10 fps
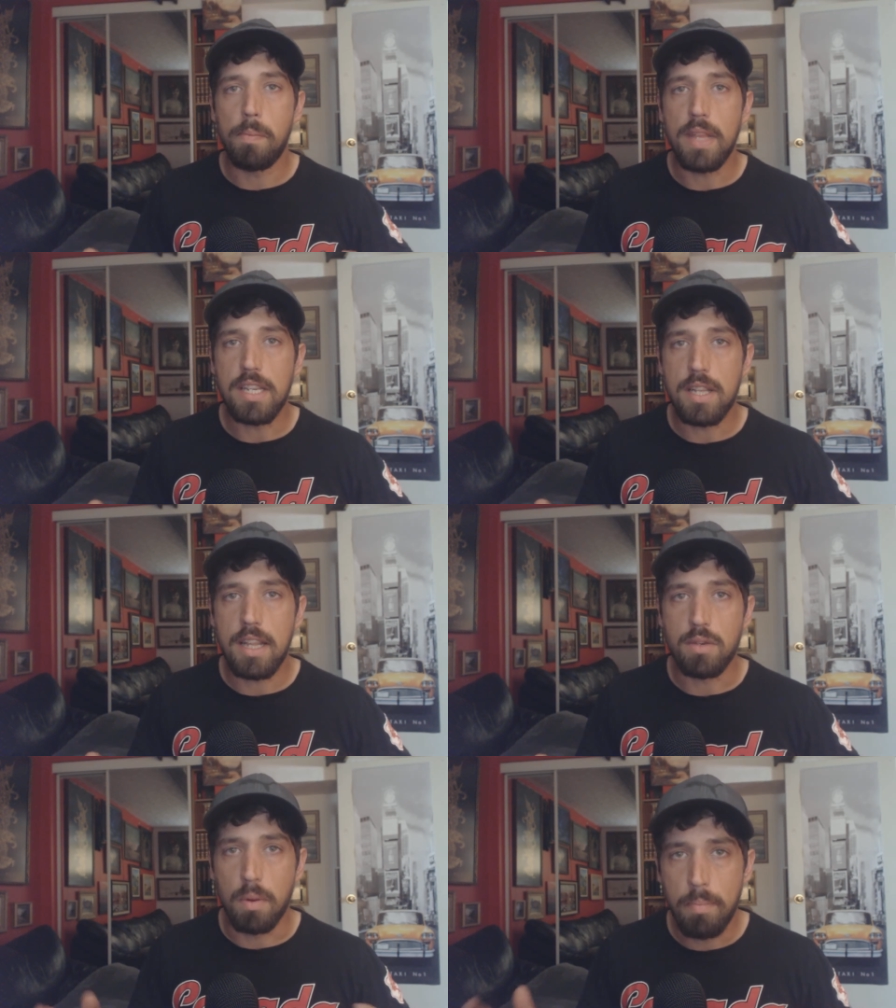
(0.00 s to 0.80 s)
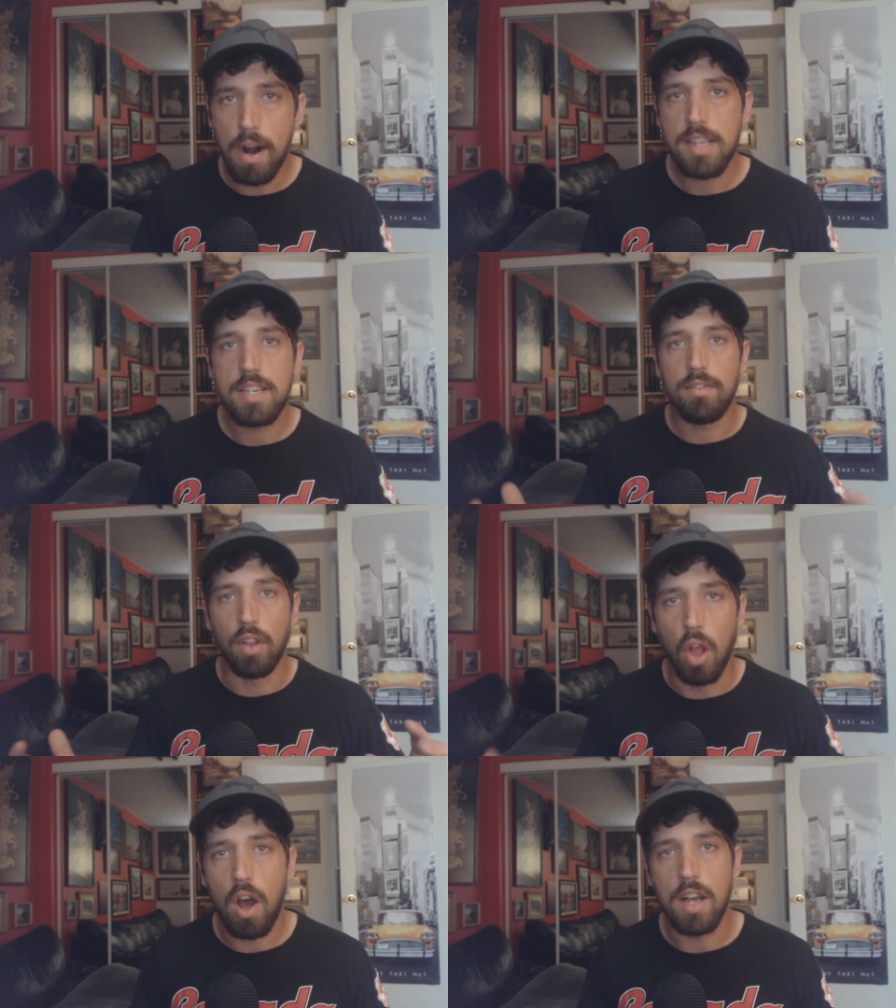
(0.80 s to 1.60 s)
these
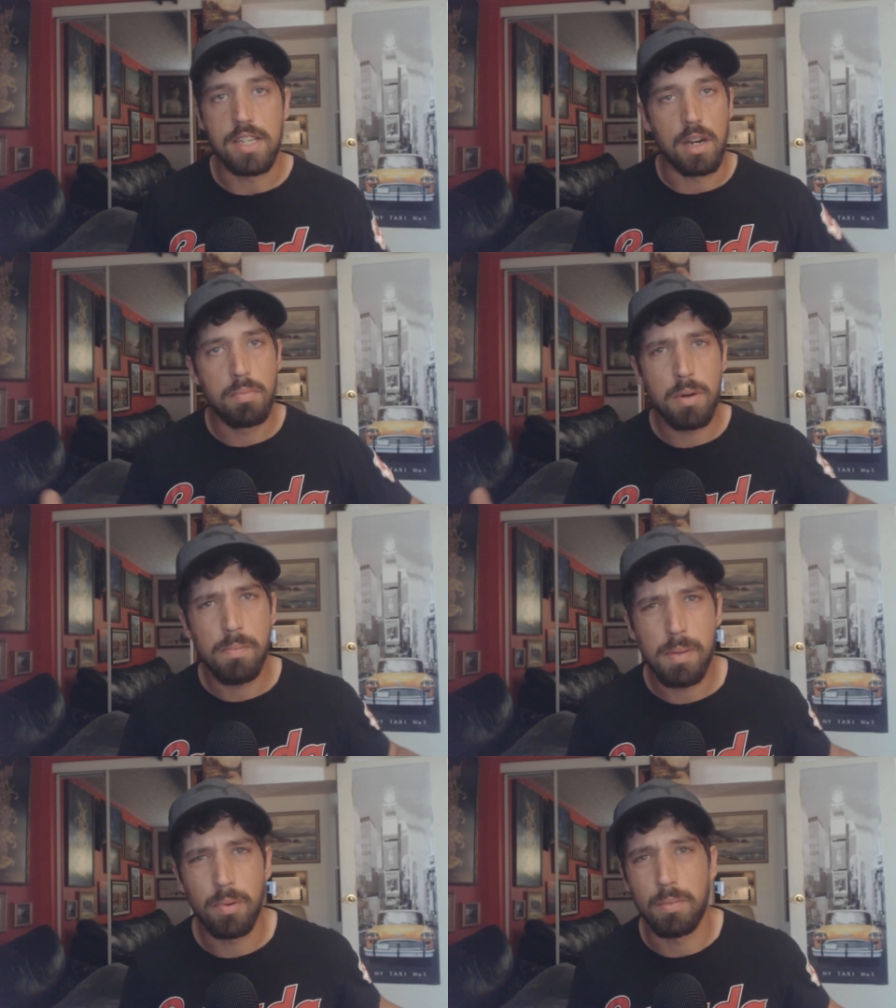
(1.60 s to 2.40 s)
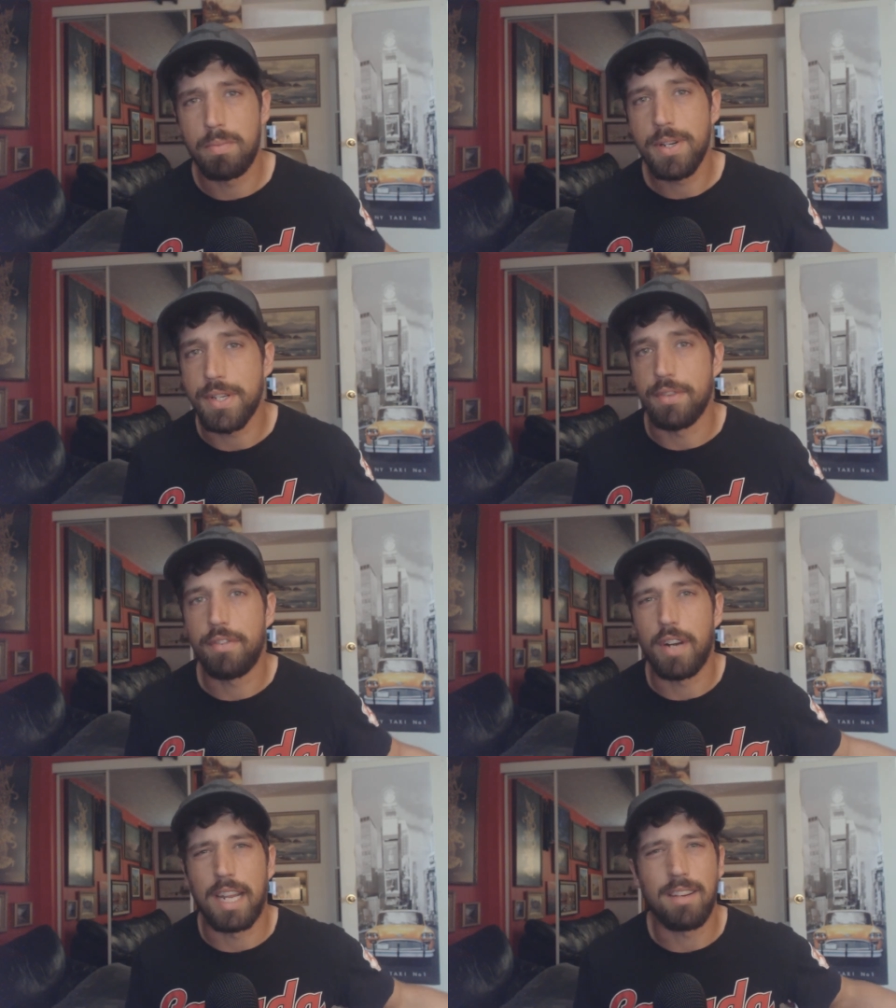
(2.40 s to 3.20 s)
repressive laws that are putting people in prison
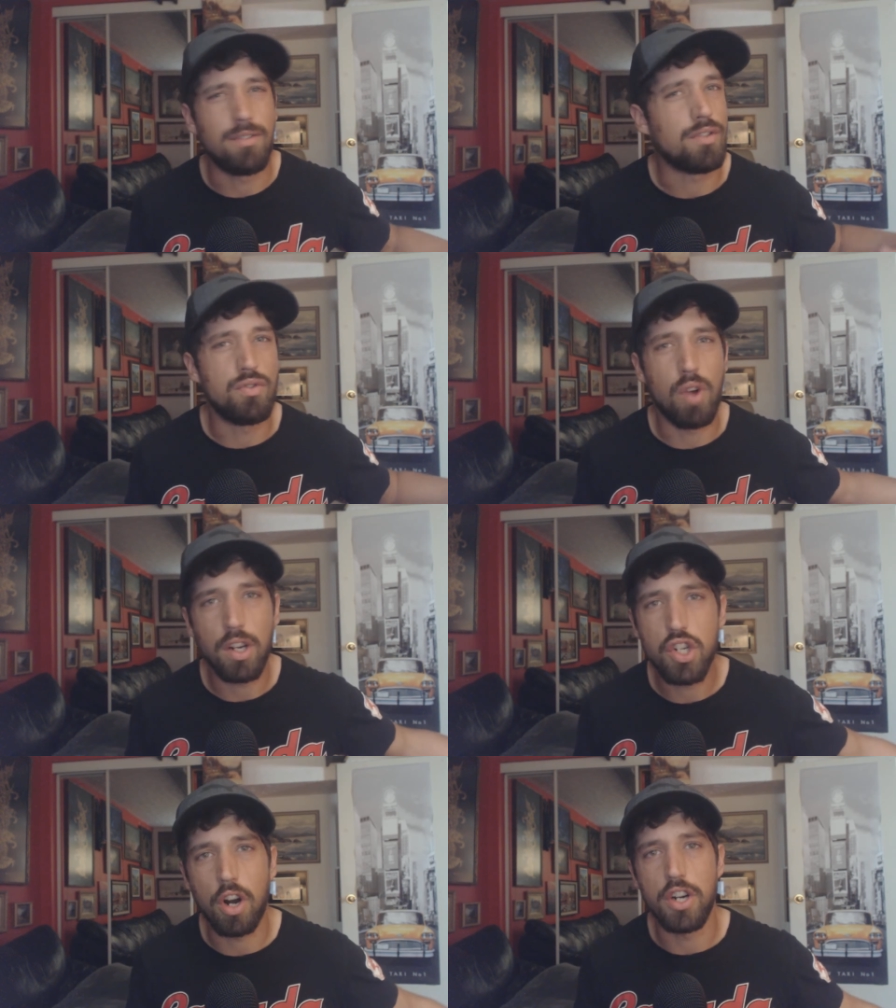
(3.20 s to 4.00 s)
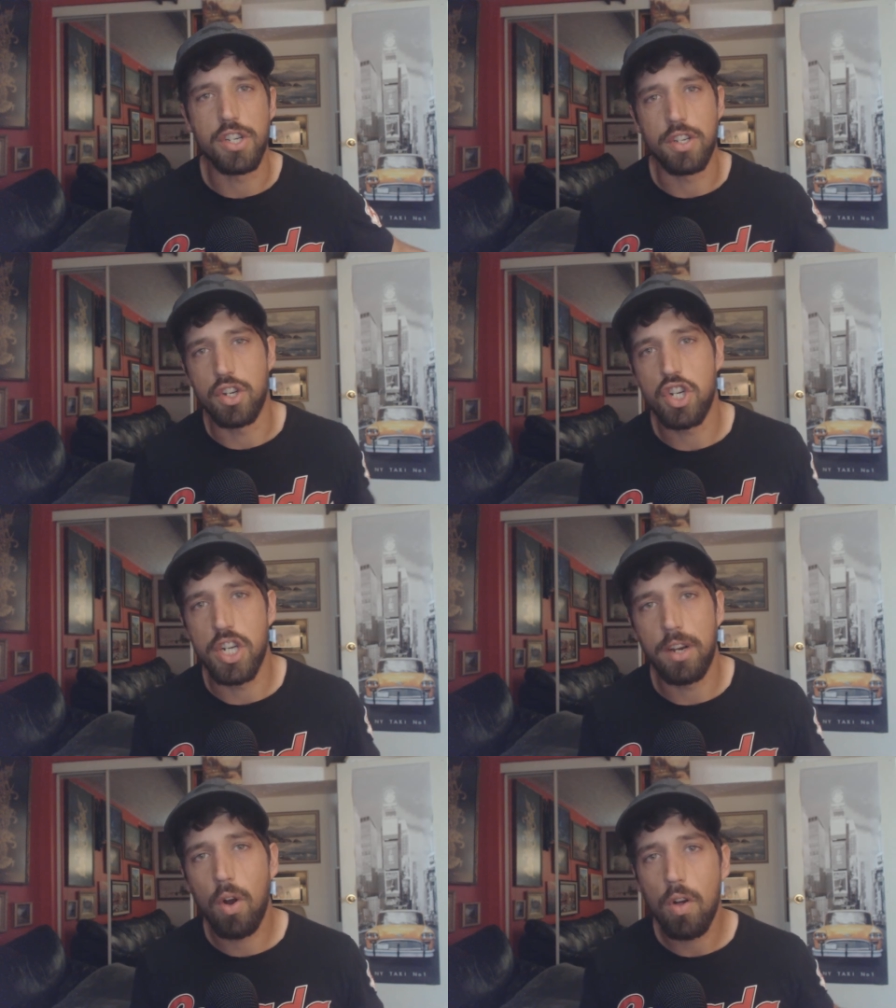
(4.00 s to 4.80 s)
for like drug charges and
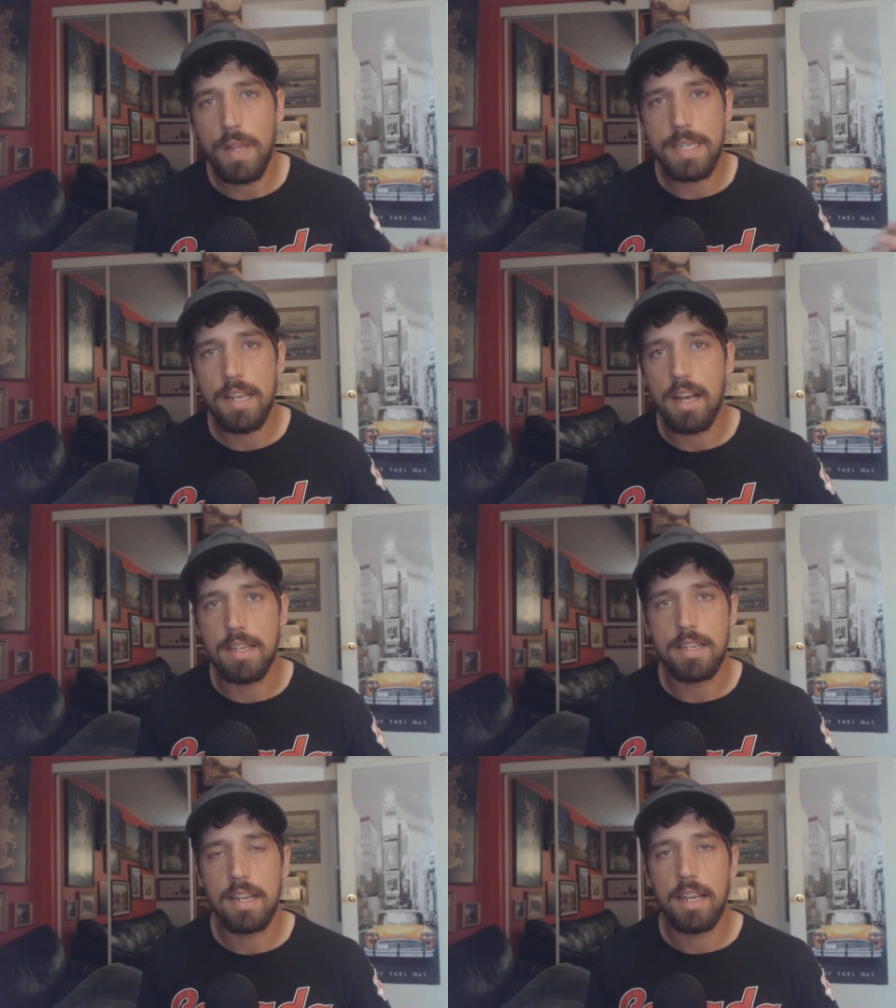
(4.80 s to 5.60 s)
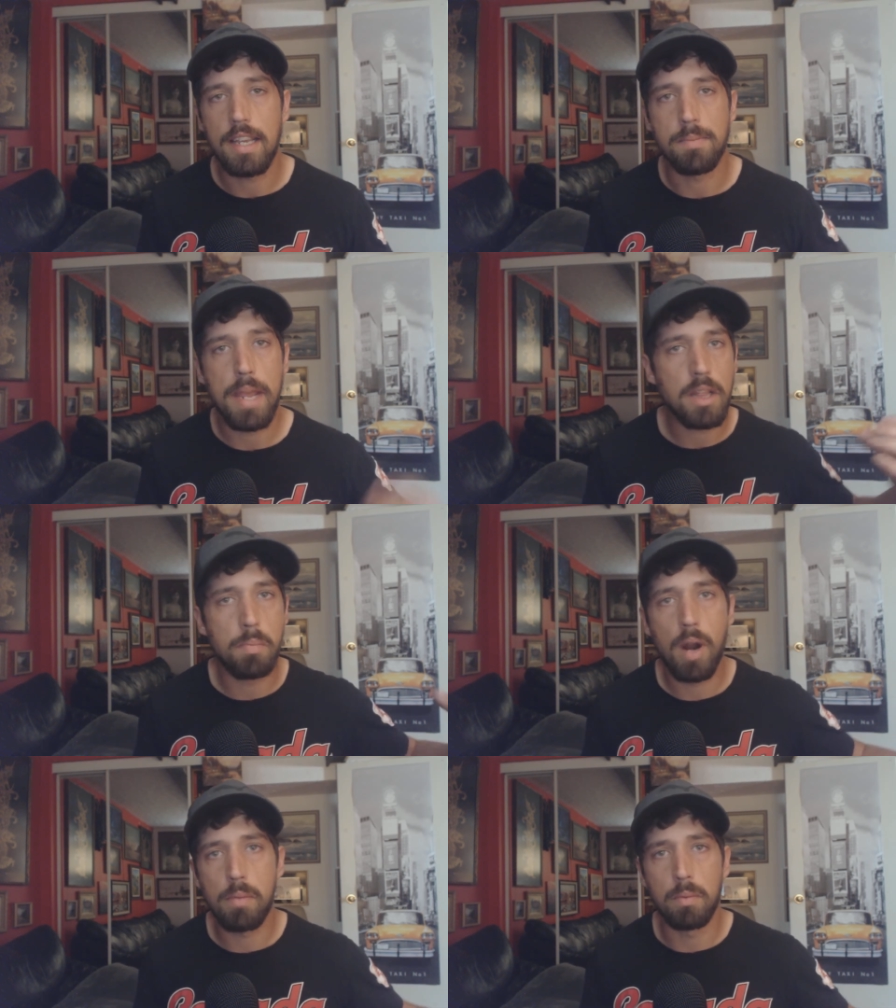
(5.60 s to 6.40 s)
shit, all this does is make the
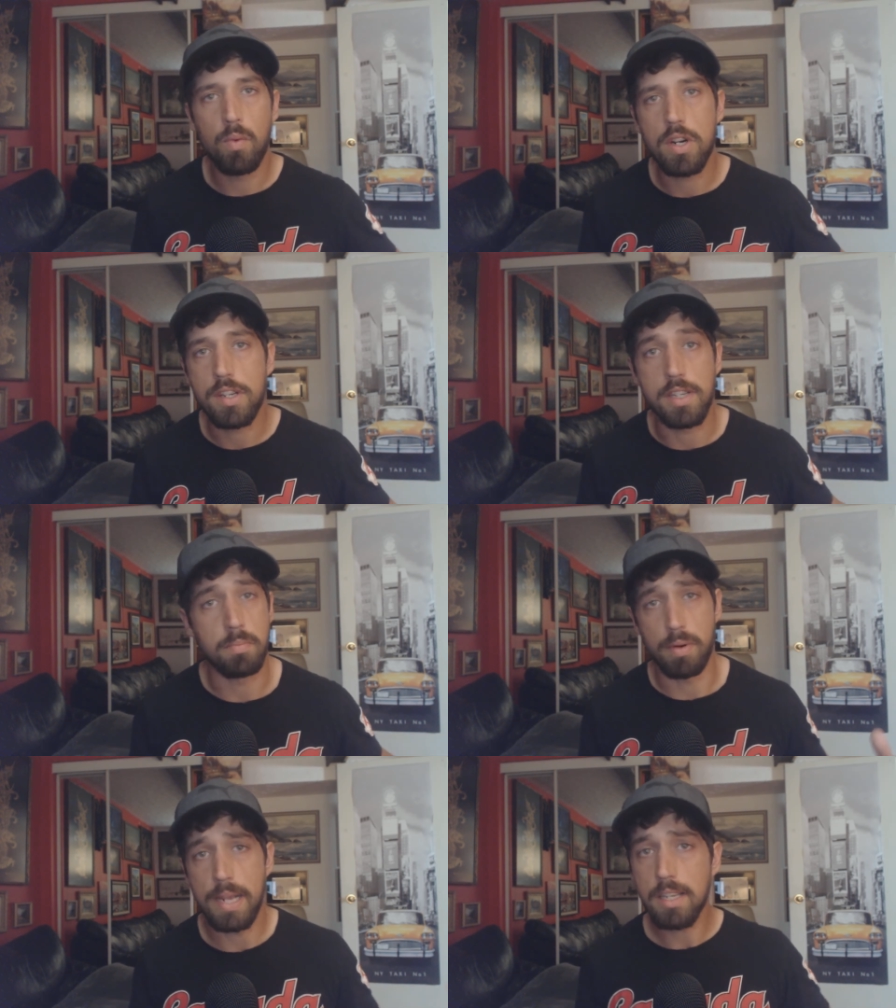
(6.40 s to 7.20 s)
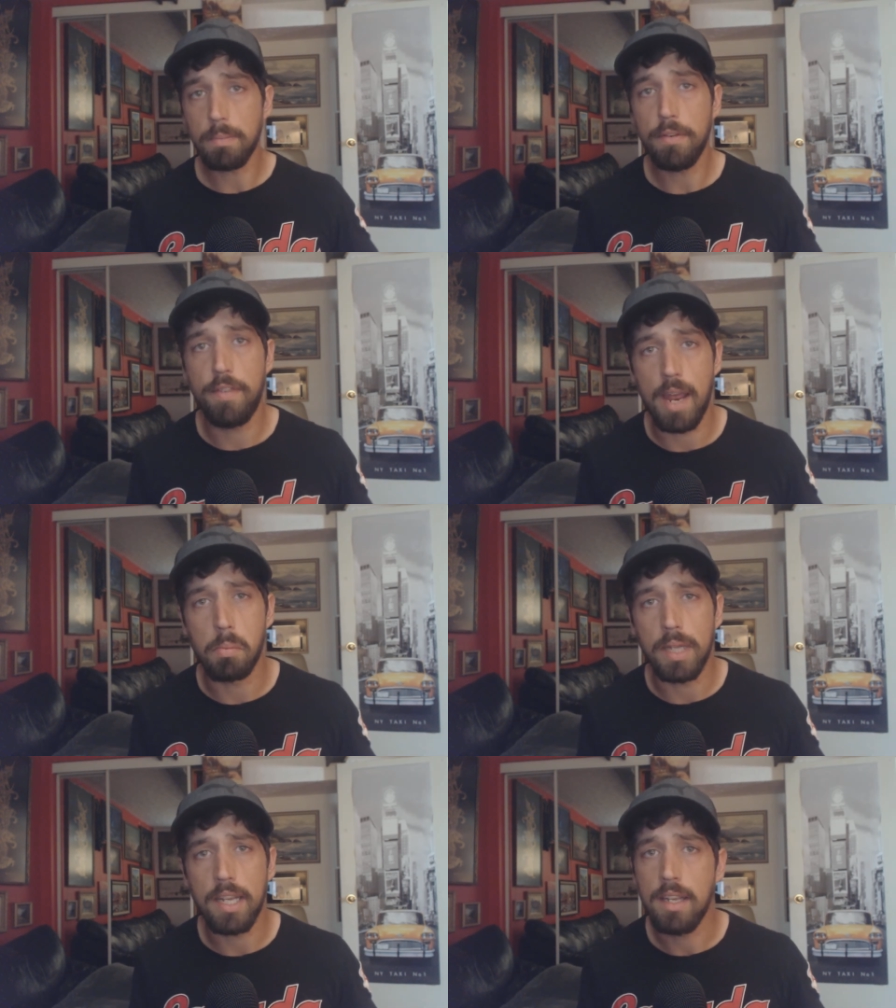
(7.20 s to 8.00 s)
problem worse because it breaks up the
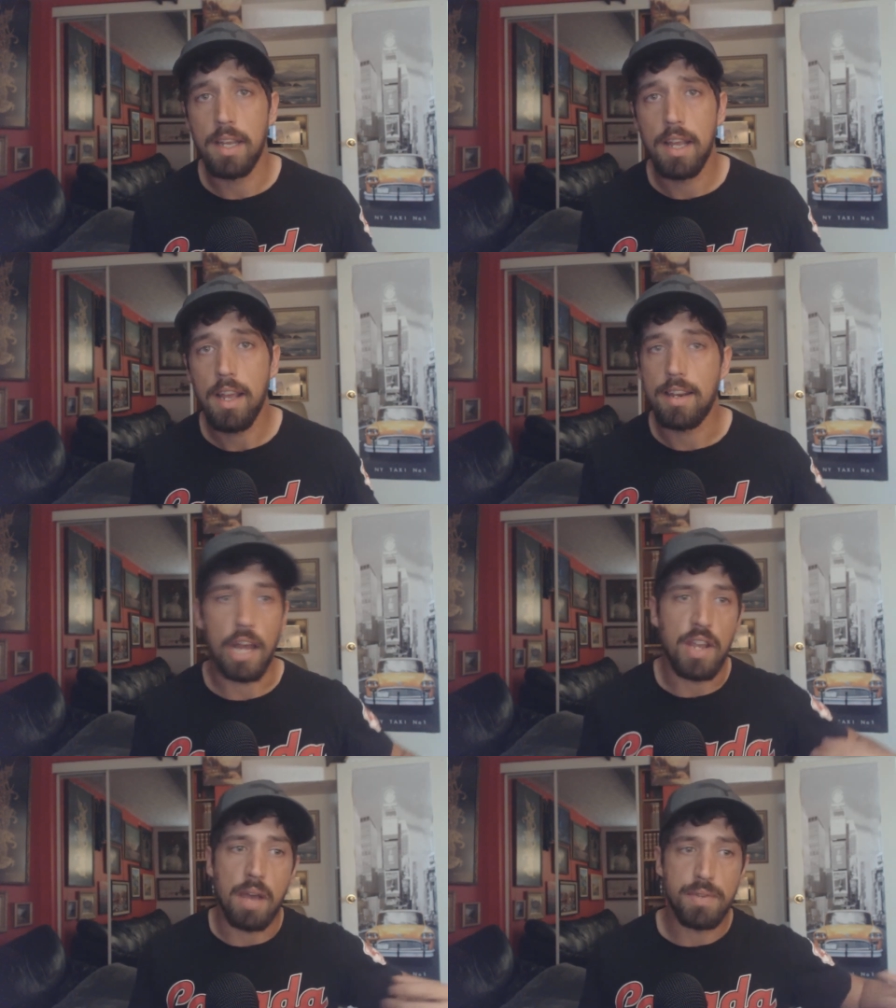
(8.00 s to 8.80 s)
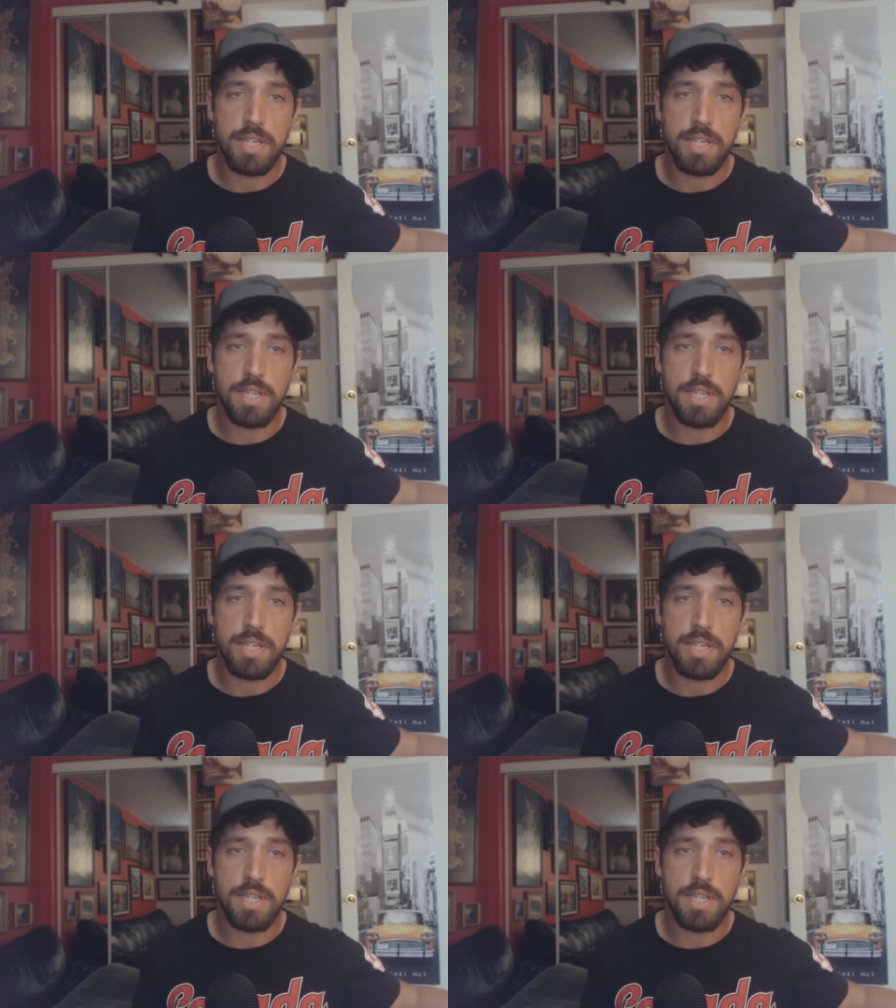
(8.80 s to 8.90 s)
family. Now you have